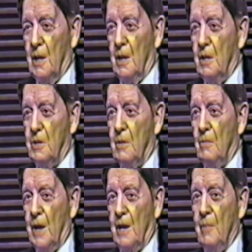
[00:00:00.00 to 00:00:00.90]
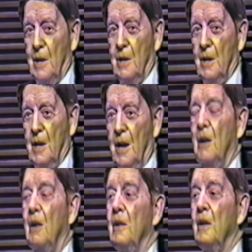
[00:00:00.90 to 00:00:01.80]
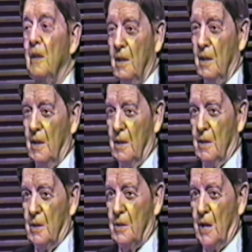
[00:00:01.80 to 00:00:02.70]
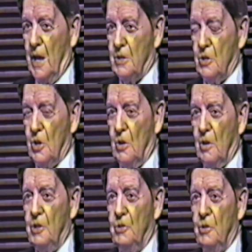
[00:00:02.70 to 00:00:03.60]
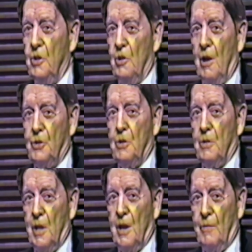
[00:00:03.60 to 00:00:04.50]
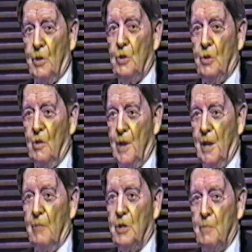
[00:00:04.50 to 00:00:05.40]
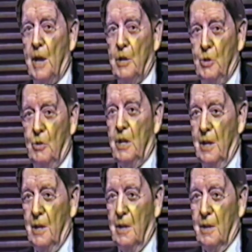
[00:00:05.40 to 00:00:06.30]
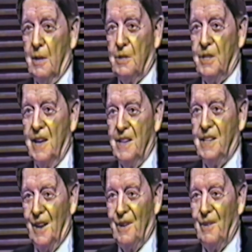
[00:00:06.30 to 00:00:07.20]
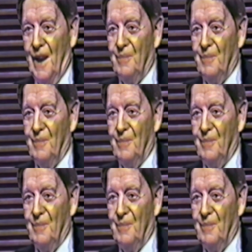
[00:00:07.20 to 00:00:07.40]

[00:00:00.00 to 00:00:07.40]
He said, recommended hell. Stassen's the only junior officer that ever told me it was my duty to send a telegram.